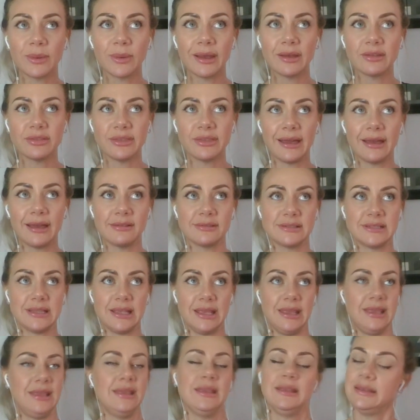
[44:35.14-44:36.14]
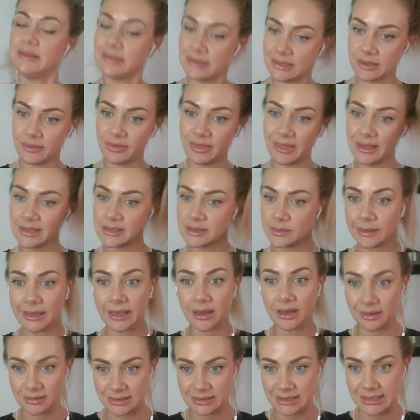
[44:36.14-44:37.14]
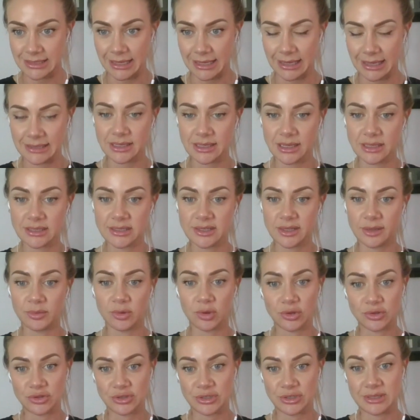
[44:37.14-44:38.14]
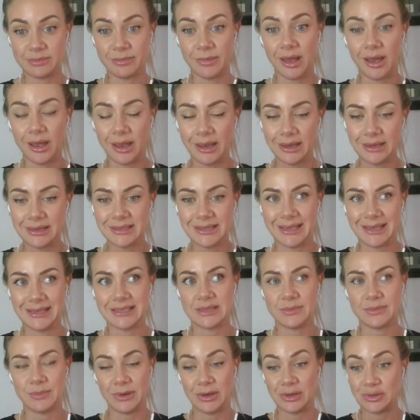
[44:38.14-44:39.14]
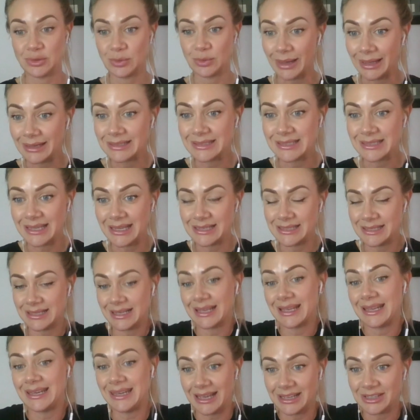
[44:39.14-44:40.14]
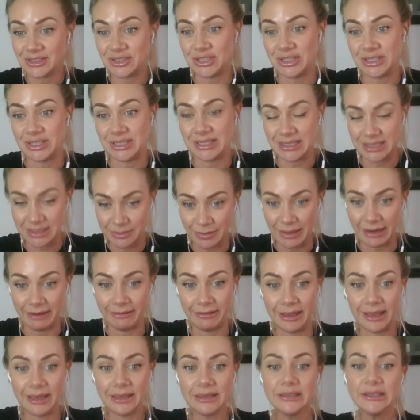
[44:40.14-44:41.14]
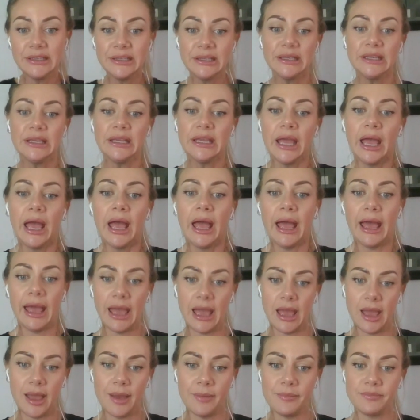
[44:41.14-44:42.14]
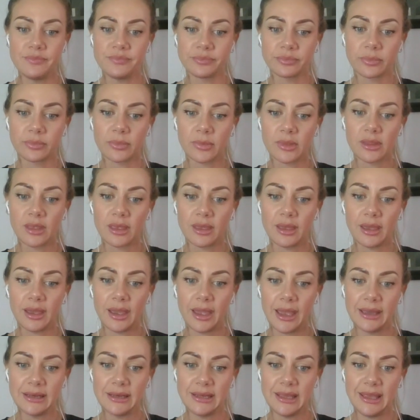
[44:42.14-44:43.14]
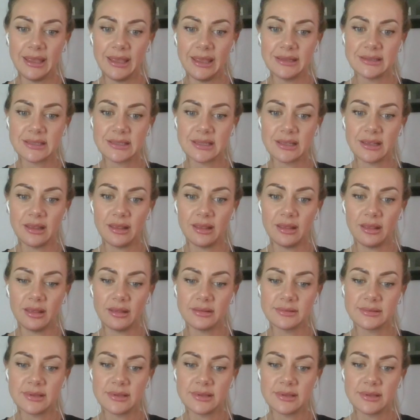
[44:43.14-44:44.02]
the 12th house is things we can't see. It's our subconscious mind, it's spirituality, it's the connection to spirit. And there's